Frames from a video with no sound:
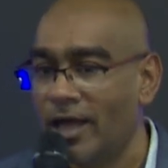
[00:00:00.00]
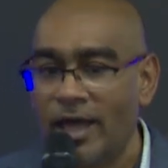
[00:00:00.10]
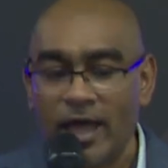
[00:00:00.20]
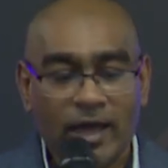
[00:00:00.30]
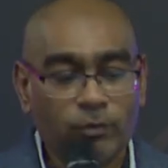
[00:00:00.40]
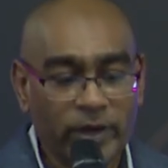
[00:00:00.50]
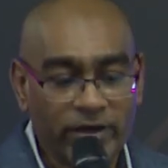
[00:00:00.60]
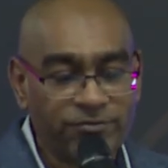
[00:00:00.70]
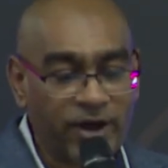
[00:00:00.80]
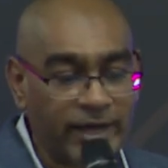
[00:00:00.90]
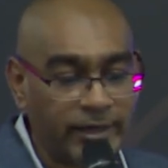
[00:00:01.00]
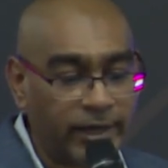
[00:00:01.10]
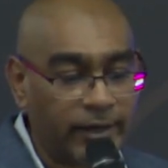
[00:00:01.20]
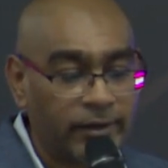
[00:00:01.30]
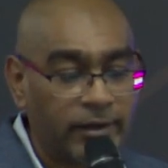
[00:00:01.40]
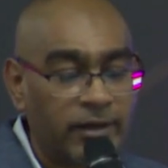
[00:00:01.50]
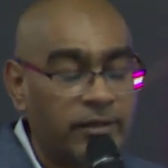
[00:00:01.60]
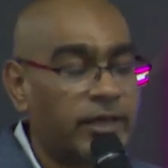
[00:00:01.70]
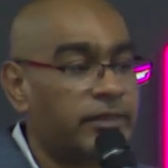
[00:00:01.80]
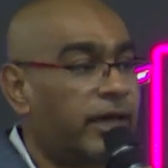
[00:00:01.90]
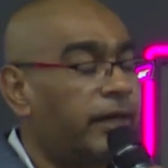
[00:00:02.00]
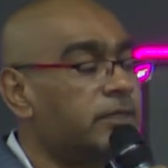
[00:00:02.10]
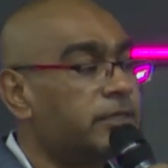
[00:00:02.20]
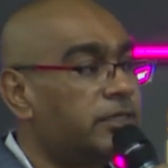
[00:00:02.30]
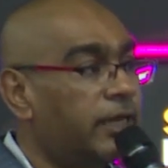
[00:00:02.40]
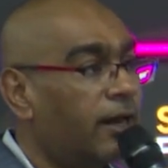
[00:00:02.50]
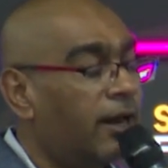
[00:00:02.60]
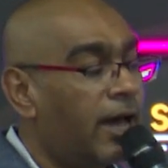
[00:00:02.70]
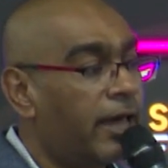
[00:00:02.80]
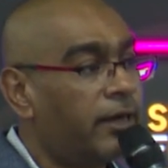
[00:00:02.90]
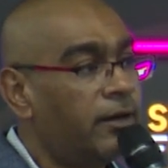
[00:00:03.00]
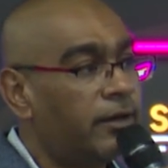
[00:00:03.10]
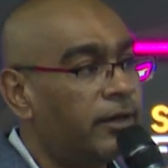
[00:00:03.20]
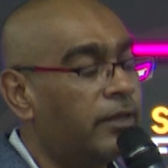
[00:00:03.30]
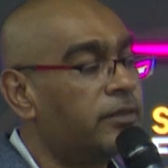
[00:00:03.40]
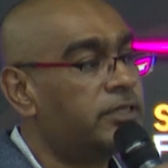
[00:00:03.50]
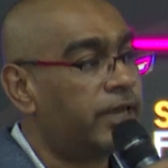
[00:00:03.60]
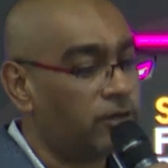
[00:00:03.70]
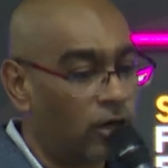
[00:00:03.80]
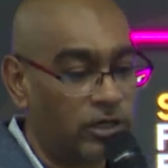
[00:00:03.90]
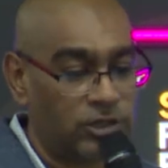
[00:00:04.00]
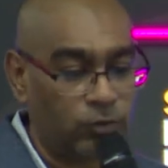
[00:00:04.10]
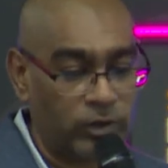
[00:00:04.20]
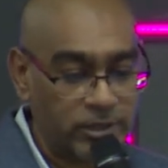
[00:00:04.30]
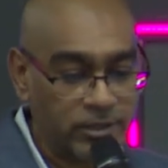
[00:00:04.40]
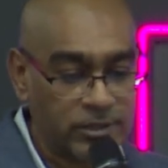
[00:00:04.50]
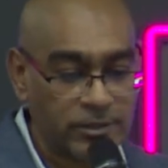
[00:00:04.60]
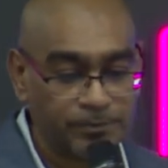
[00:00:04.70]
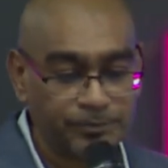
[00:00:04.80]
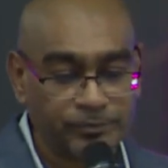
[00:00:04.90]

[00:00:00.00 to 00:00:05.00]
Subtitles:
And we are finding that there is a decline in the technology wizards.